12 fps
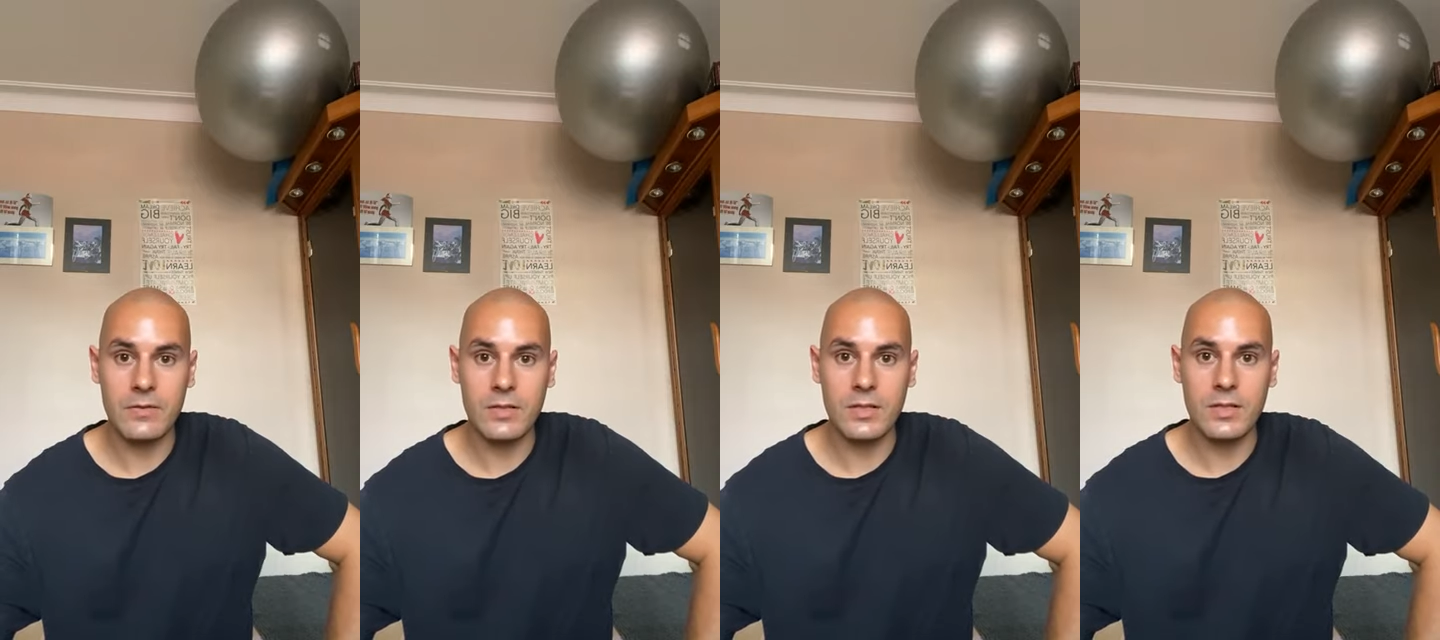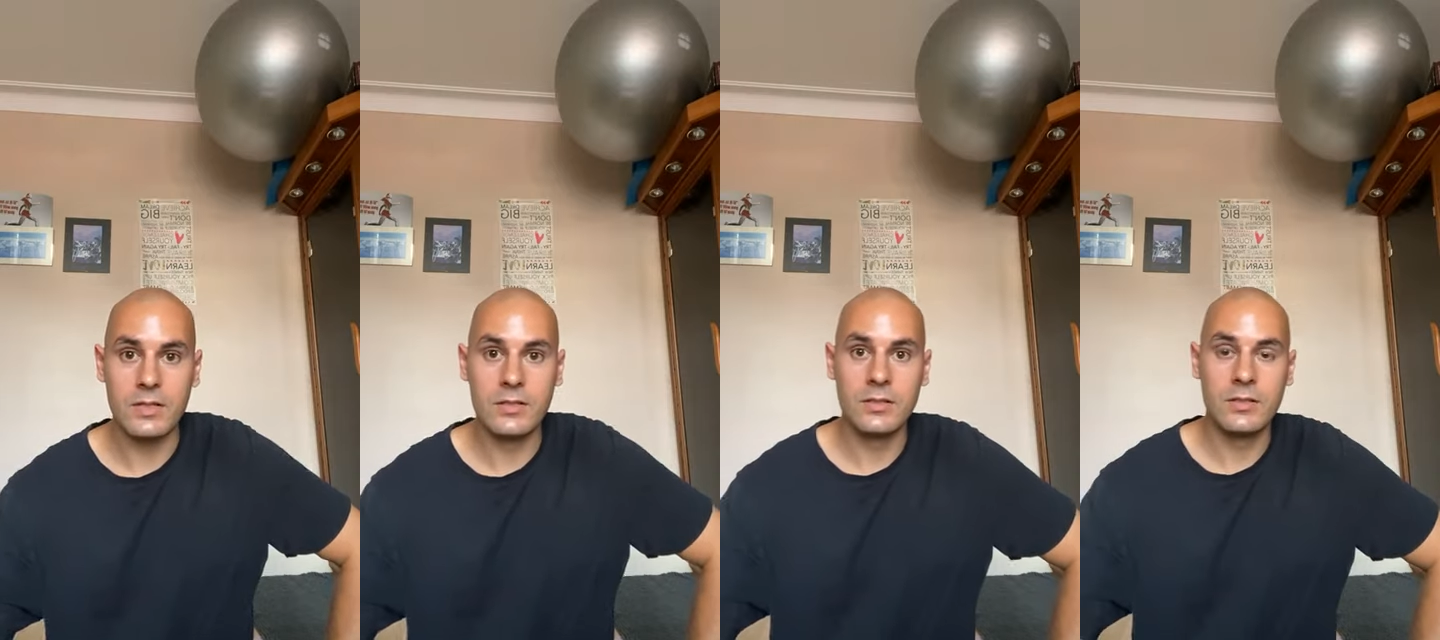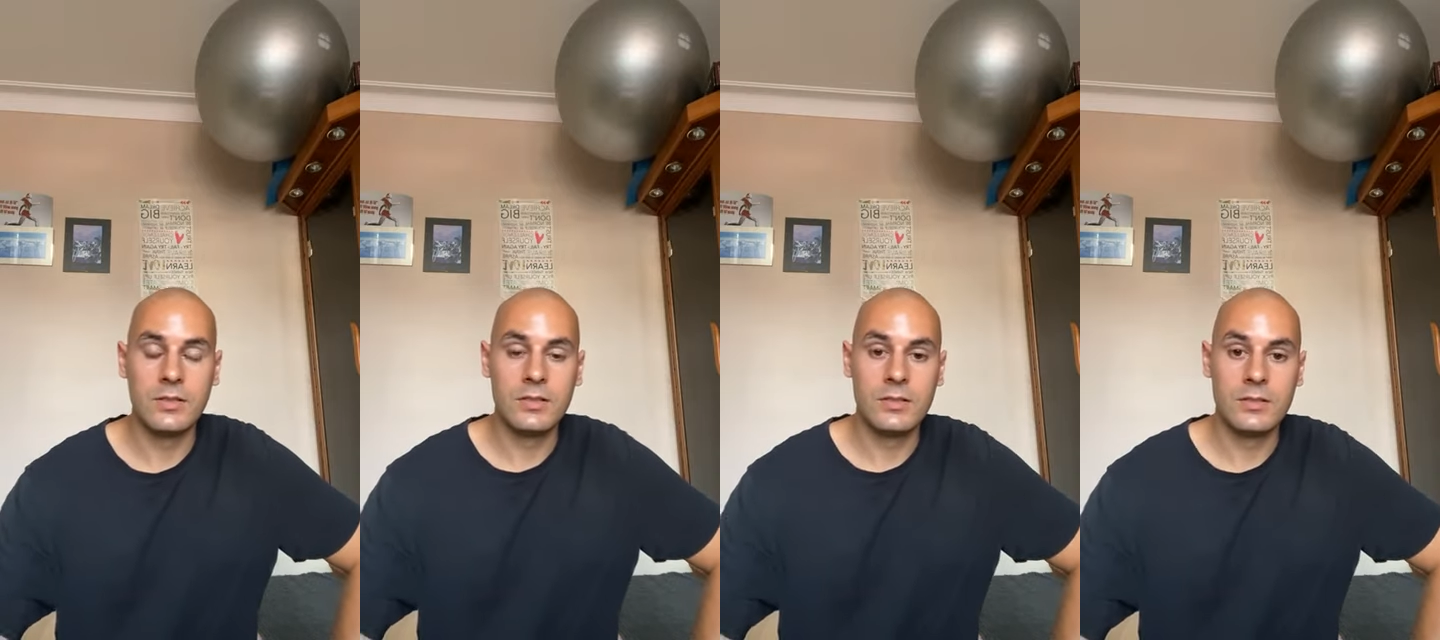the
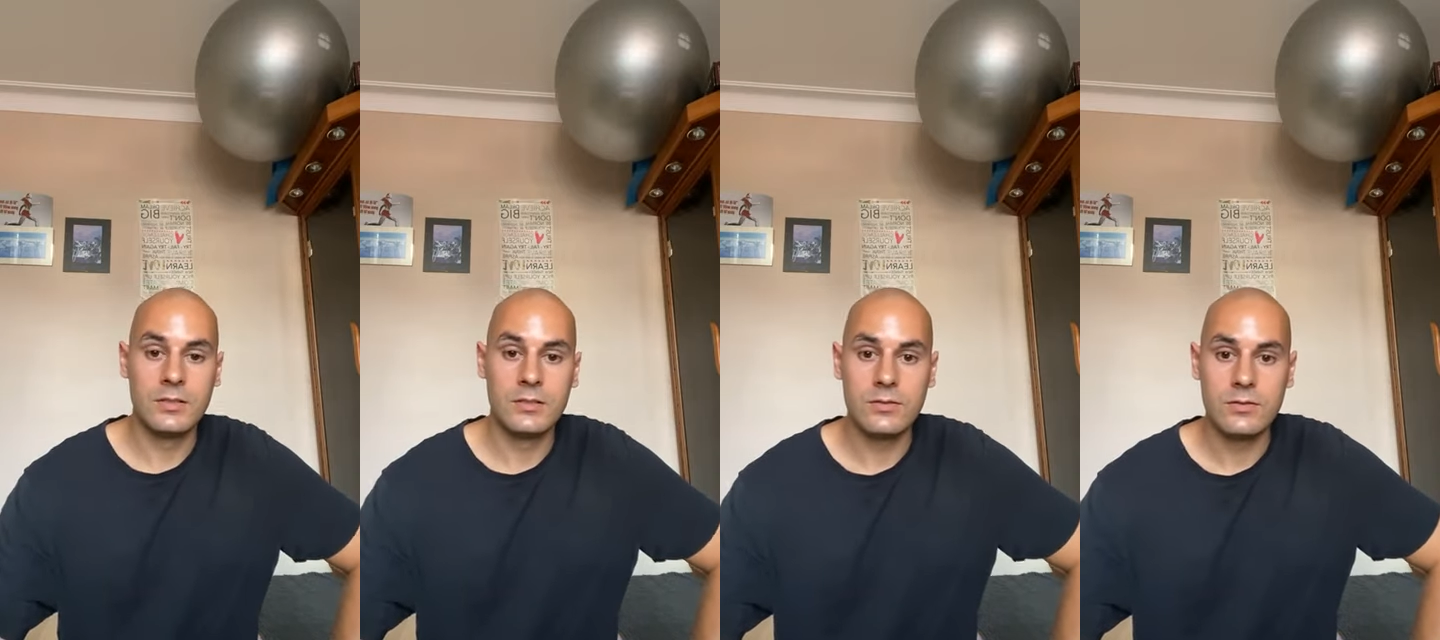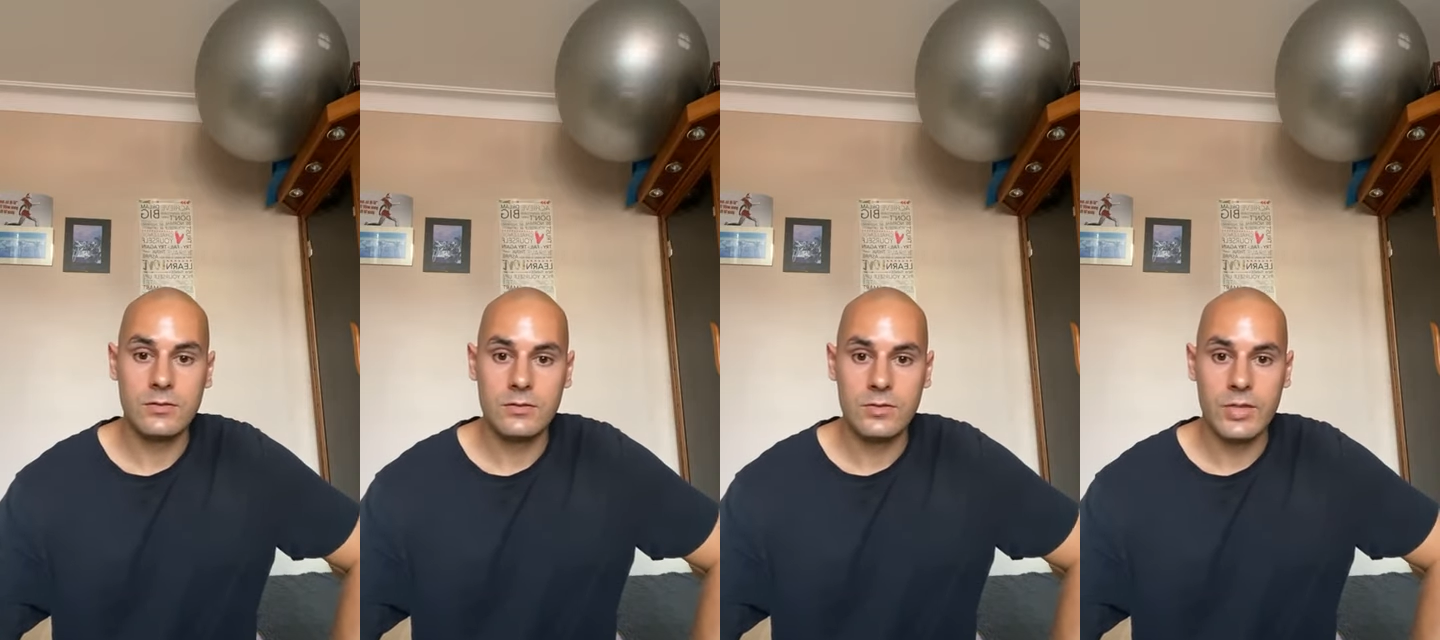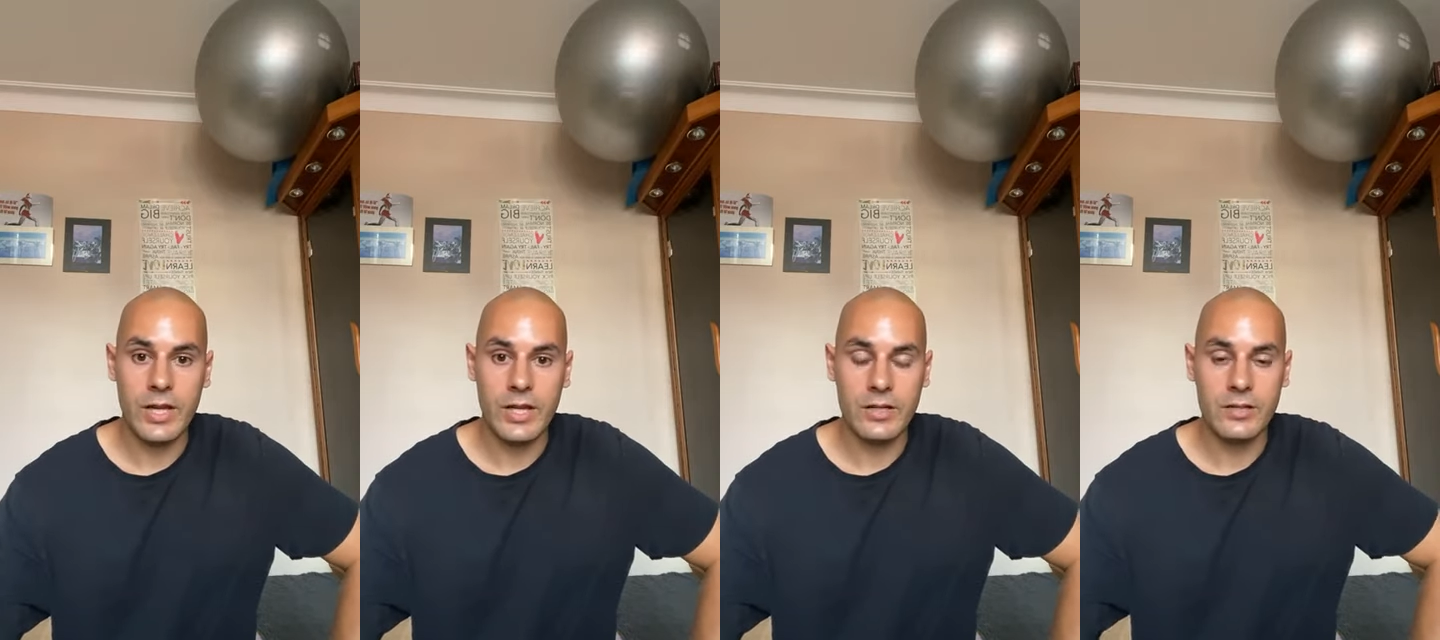
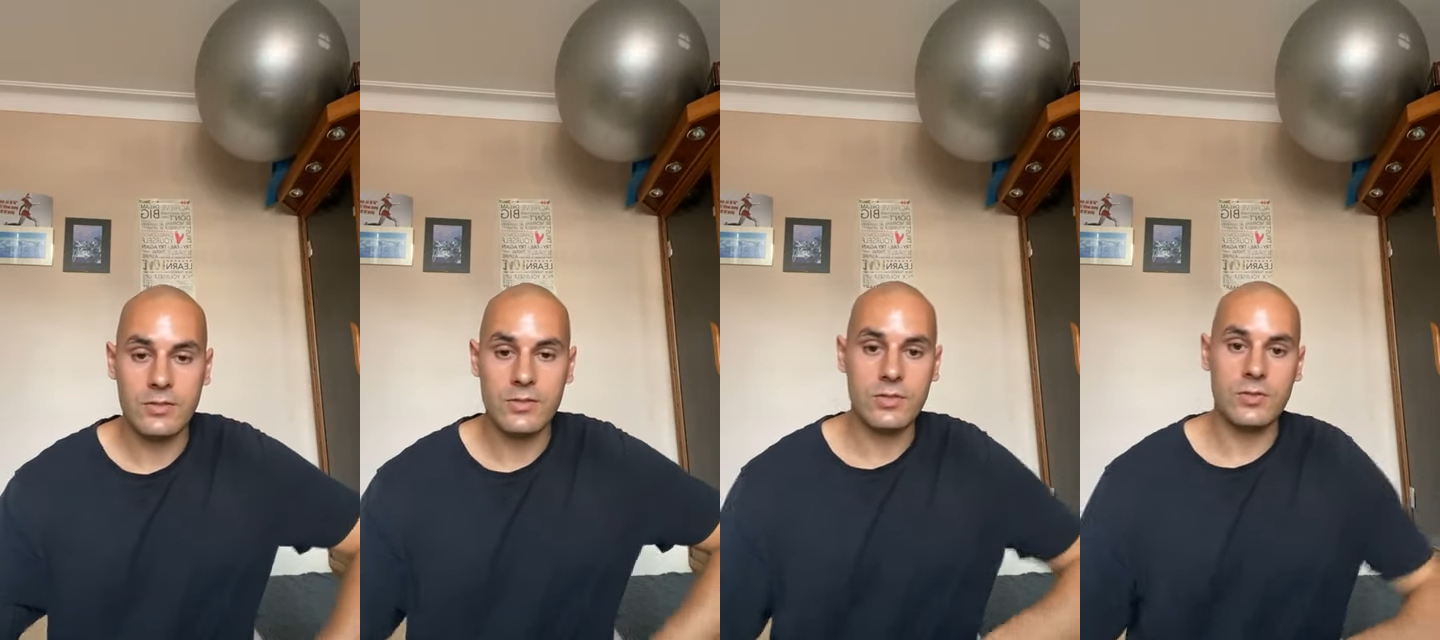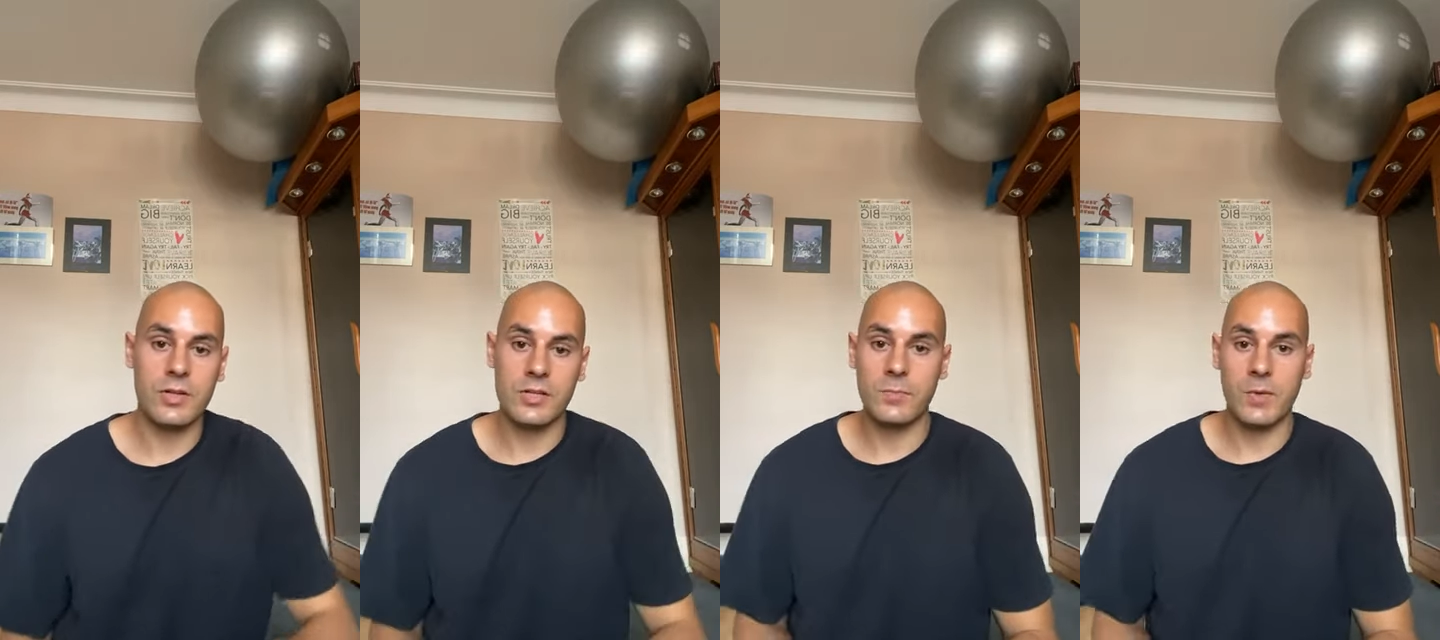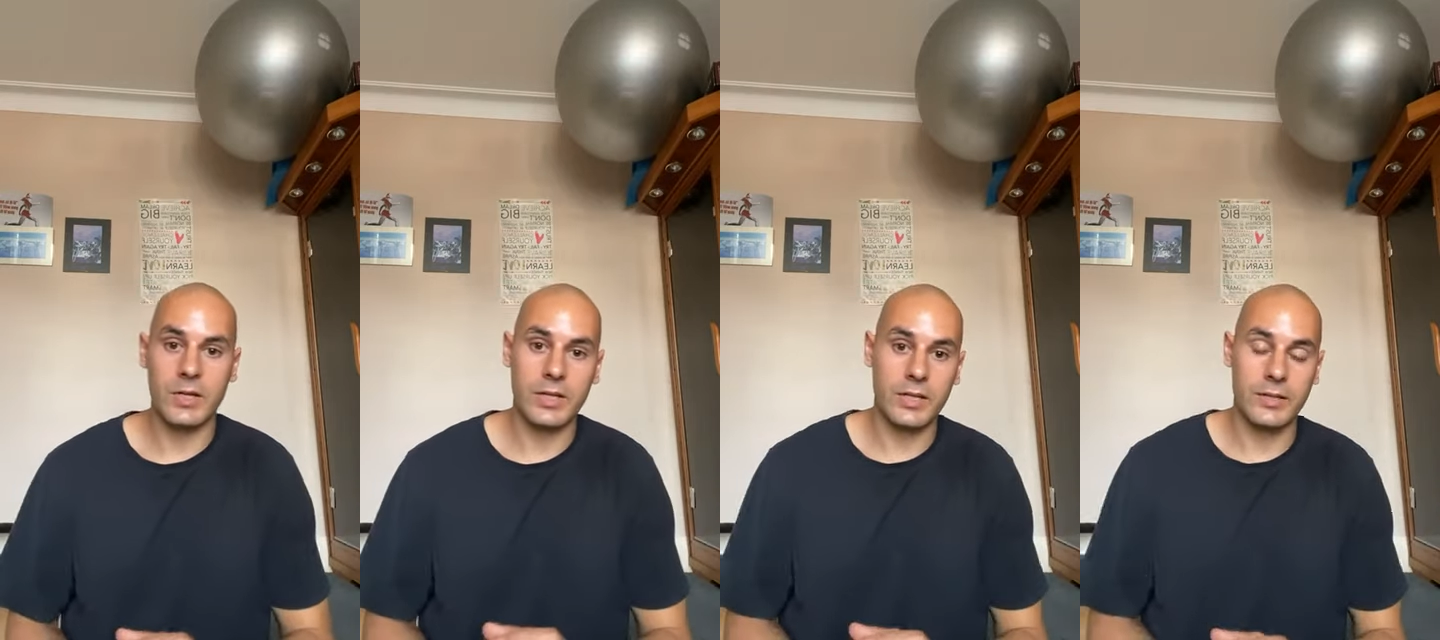check stress
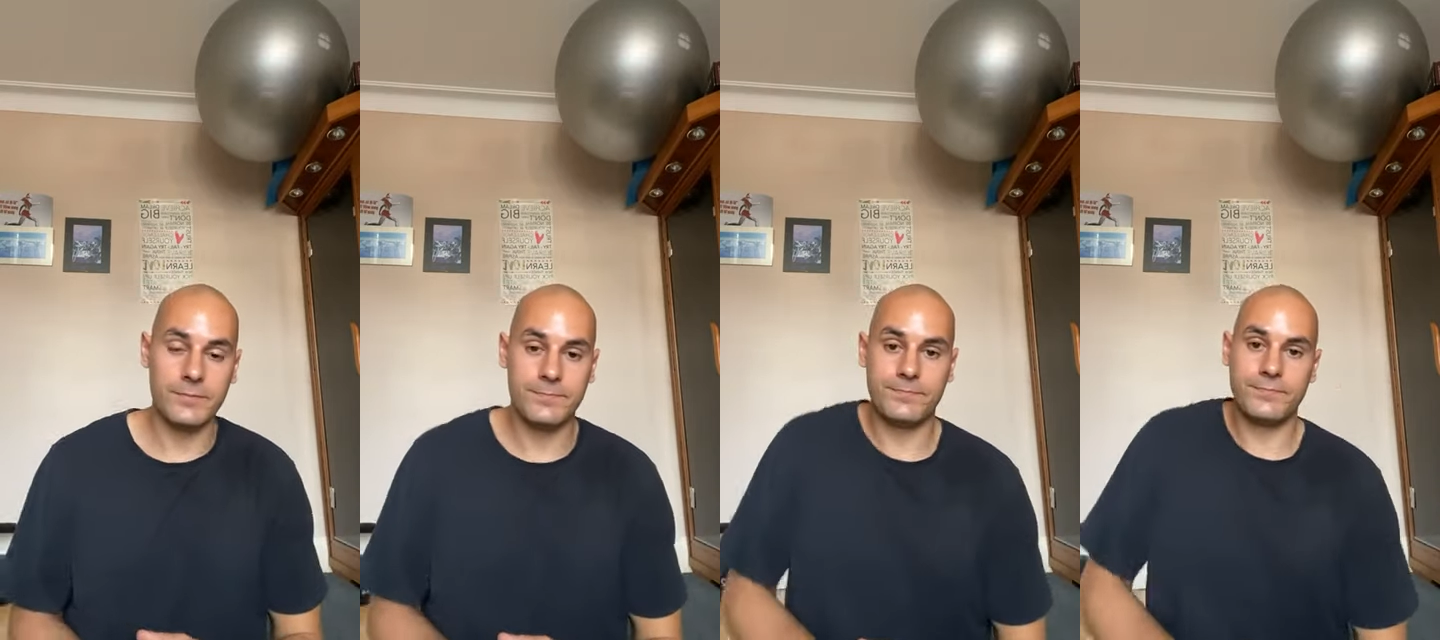bucket.